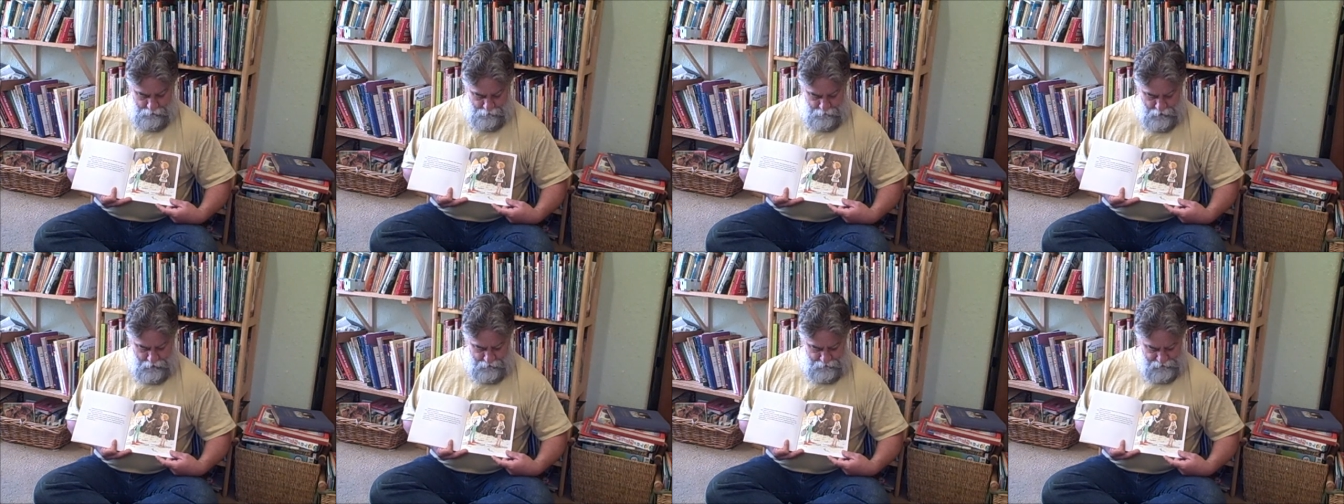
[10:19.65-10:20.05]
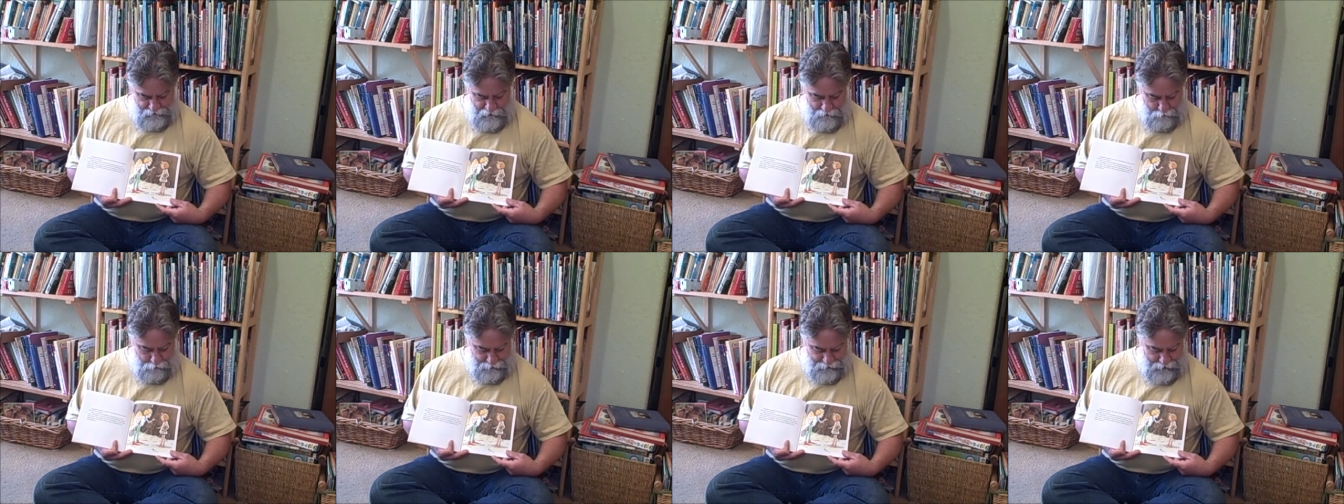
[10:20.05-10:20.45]
Ronald's
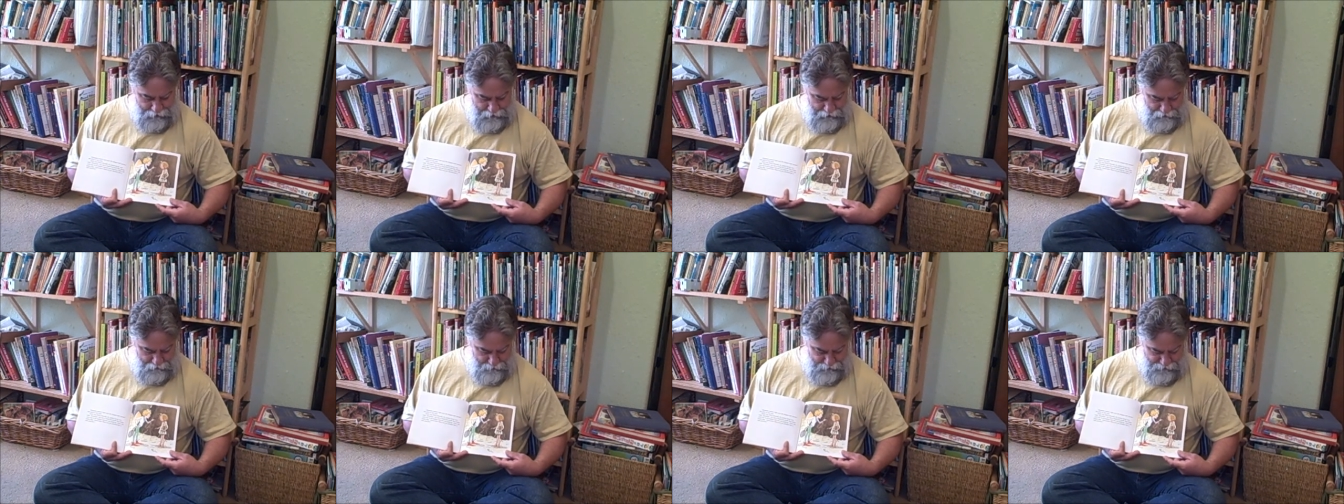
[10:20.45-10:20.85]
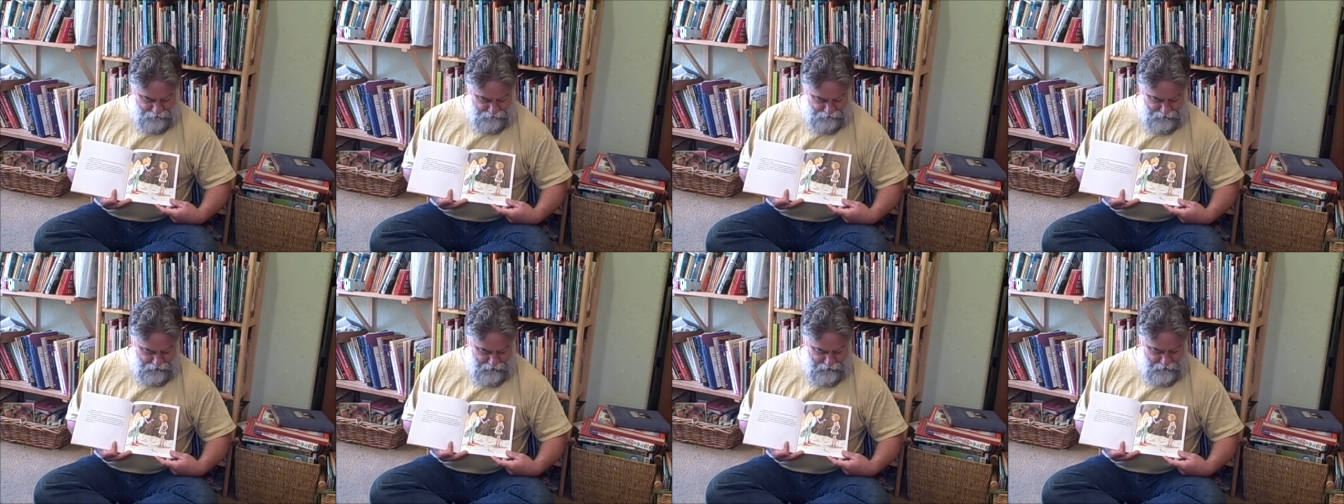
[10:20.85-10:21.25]
complaining about
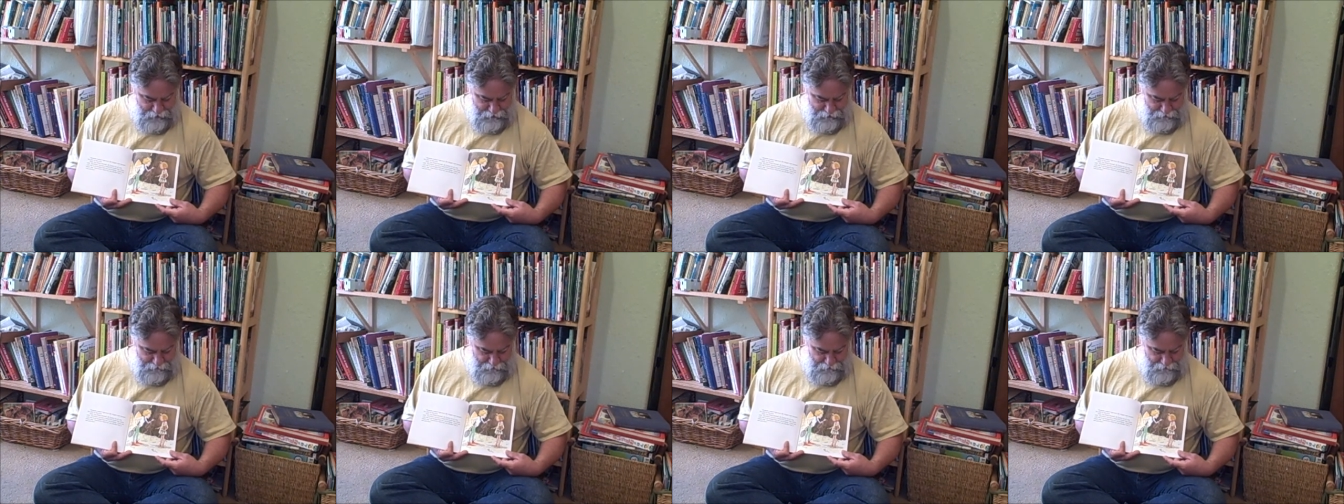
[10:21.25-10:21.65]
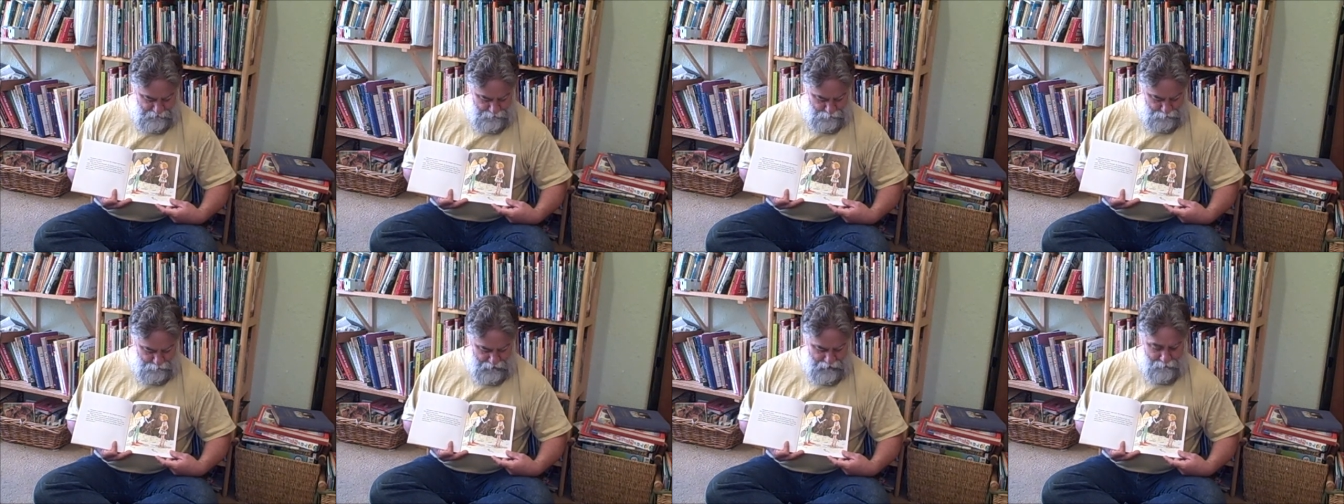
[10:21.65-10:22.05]
her hair and
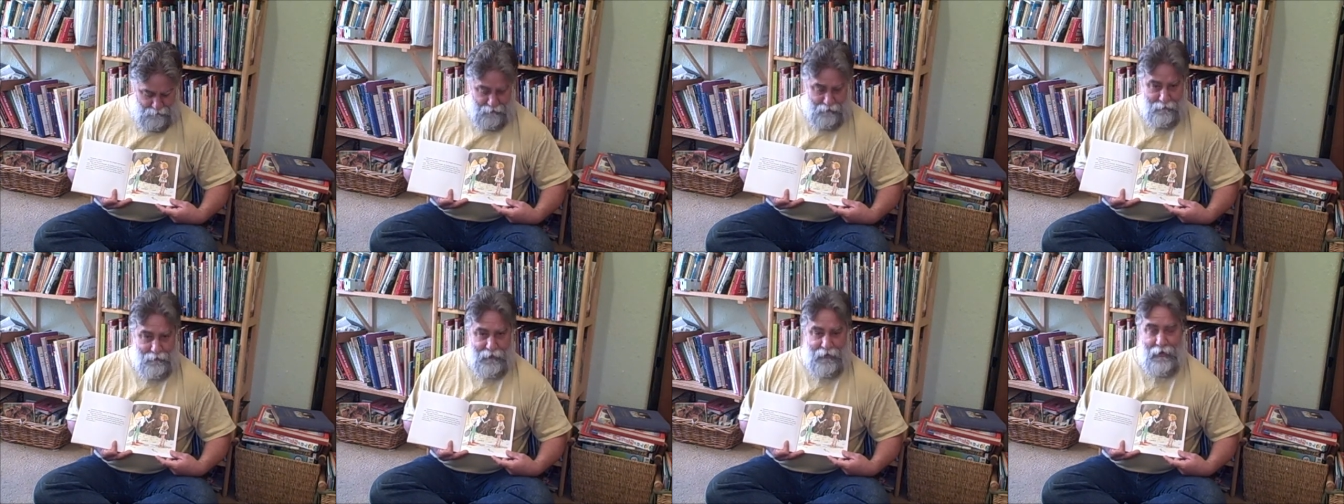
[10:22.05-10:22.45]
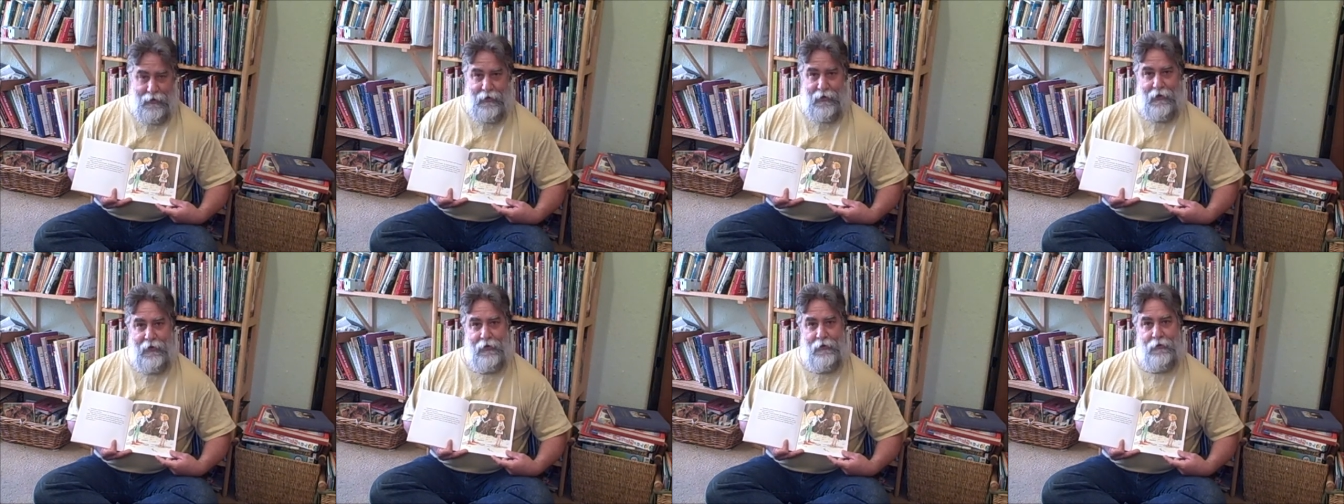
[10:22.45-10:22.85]
her paper
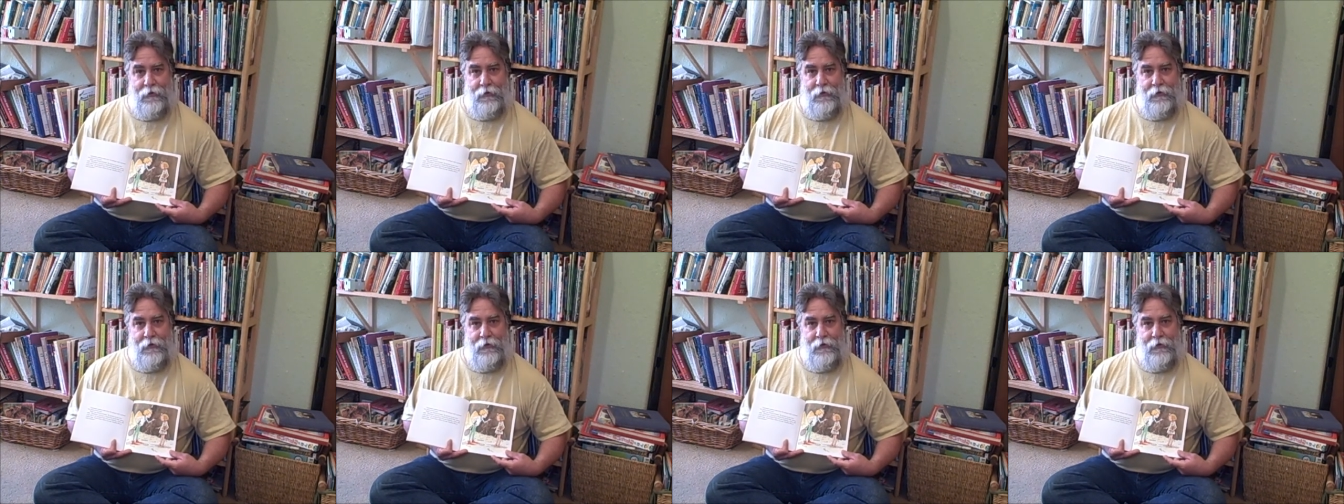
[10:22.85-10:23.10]
bag.